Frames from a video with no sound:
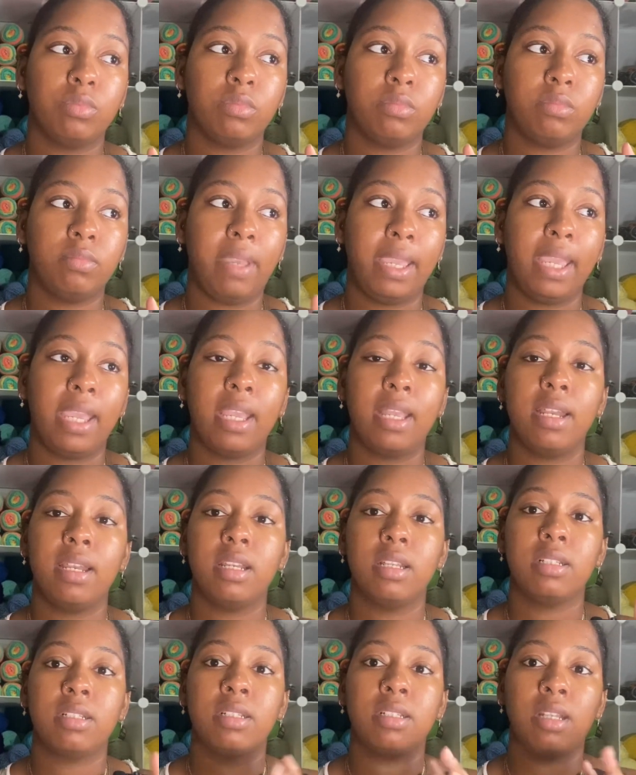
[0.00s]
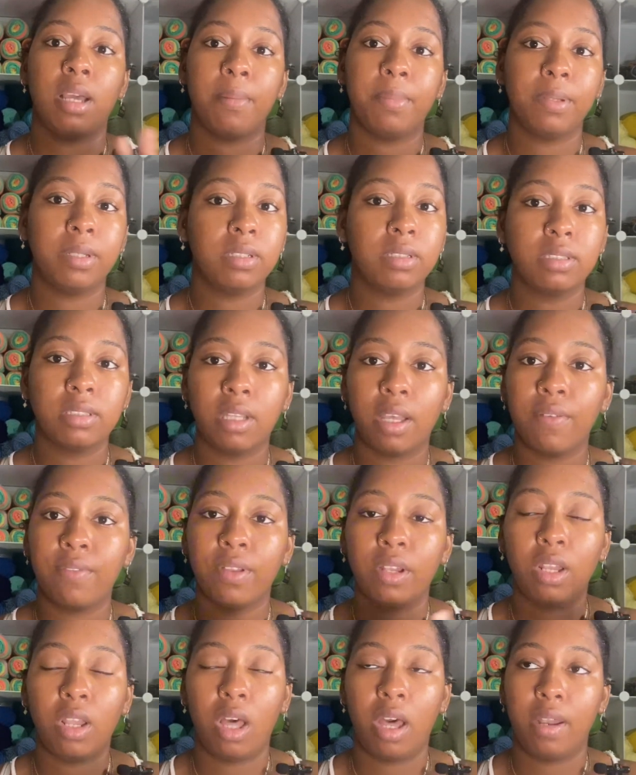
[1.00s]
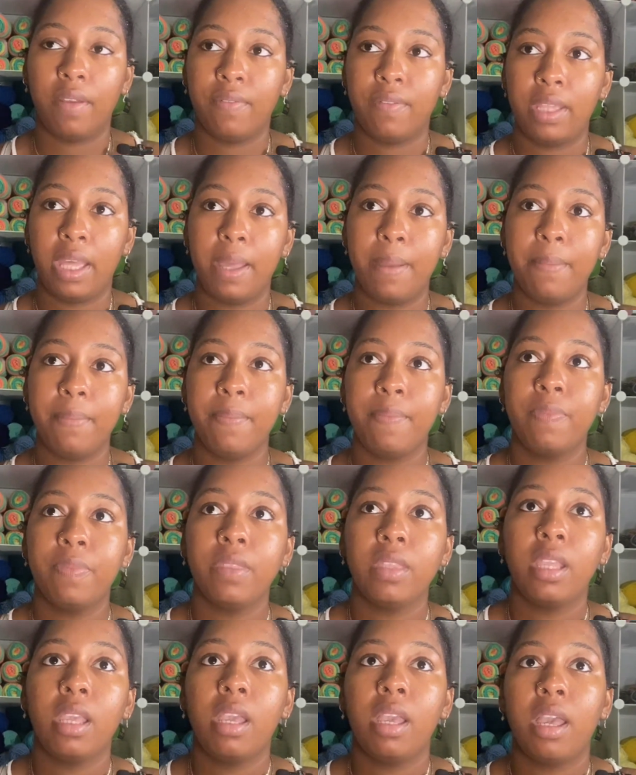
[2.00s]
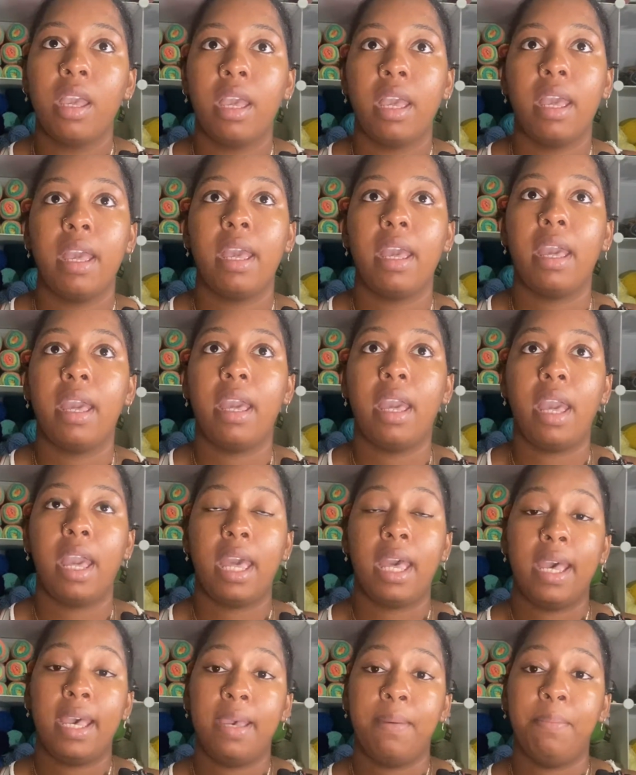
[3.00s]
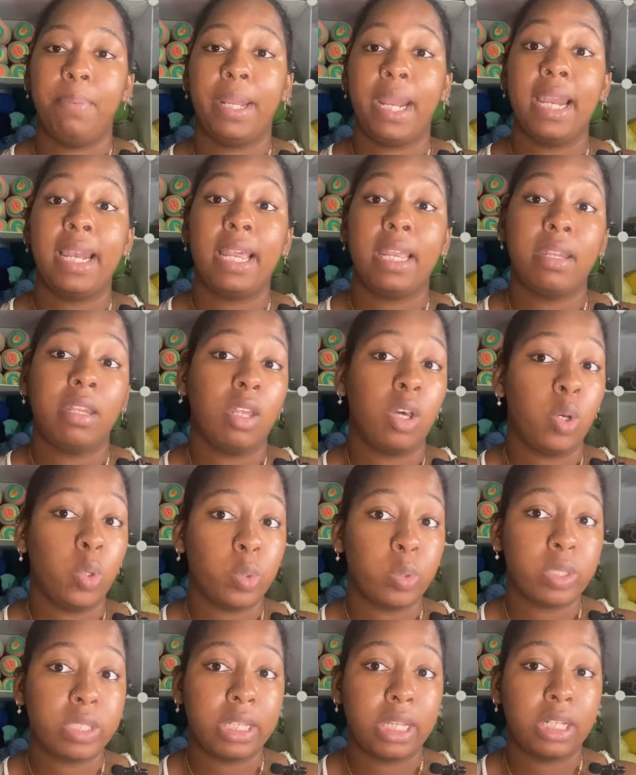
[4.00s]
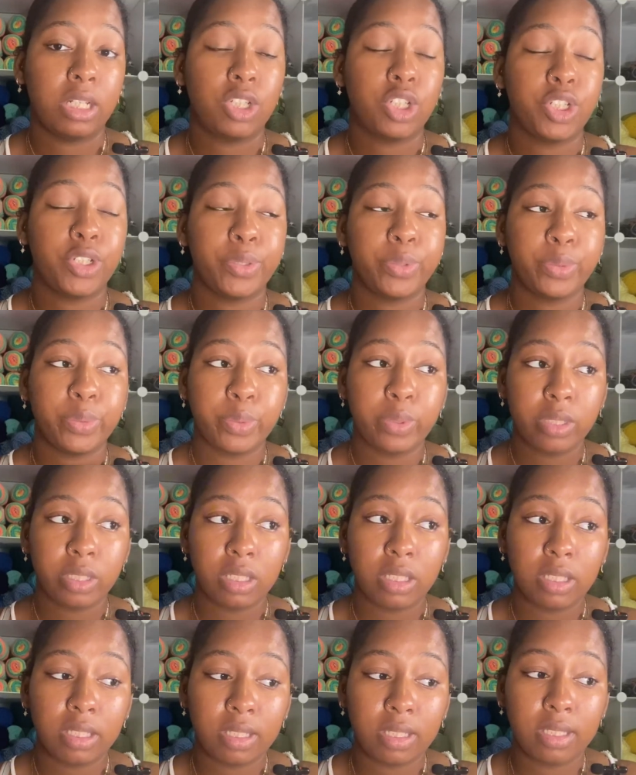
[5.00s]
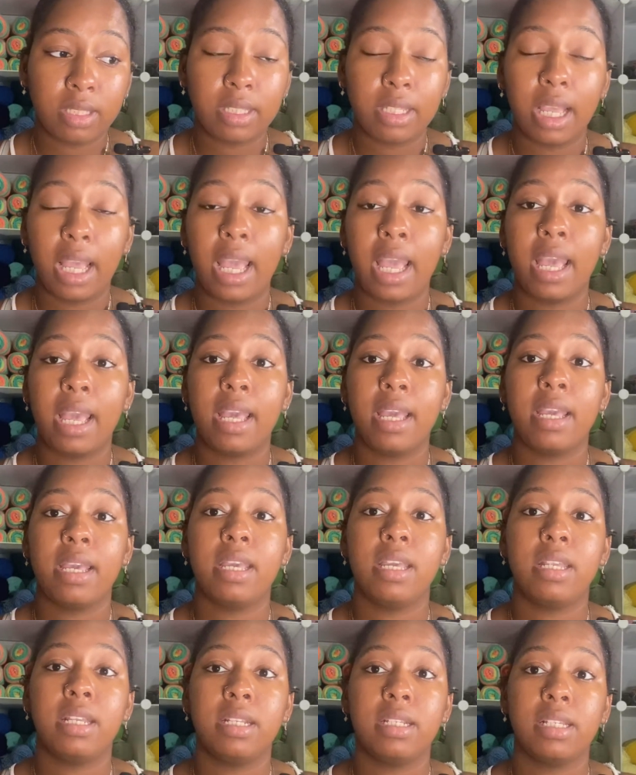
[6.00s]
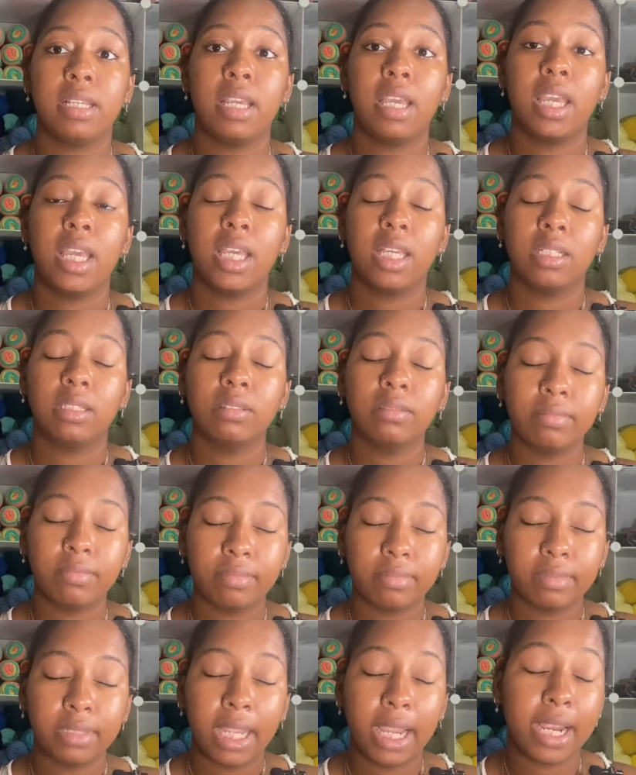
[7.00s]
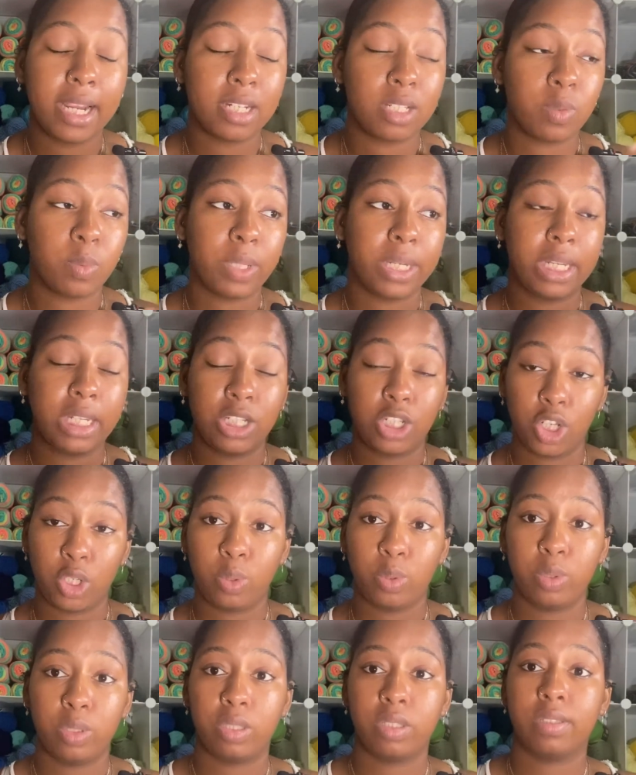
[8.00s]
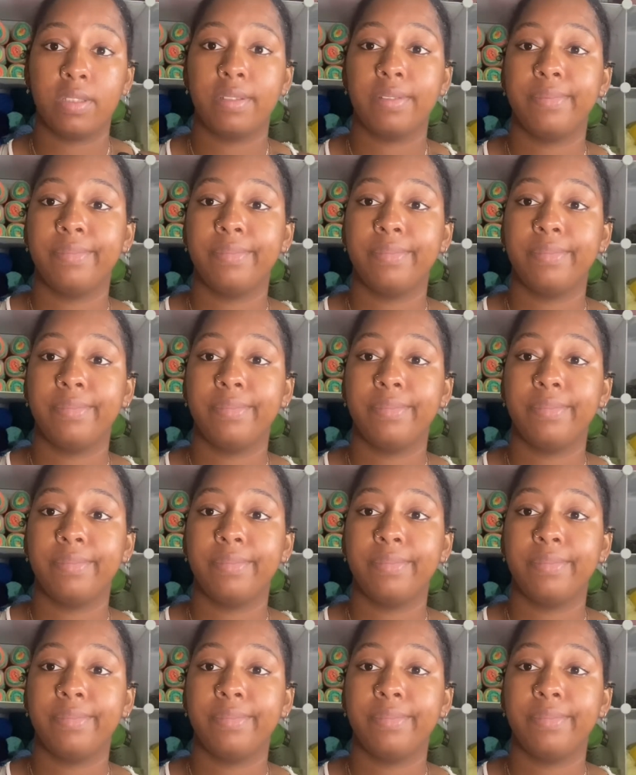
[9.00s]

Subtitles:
making doubles of a lot of them, but I let the wholesaler choose, and here's what he chose.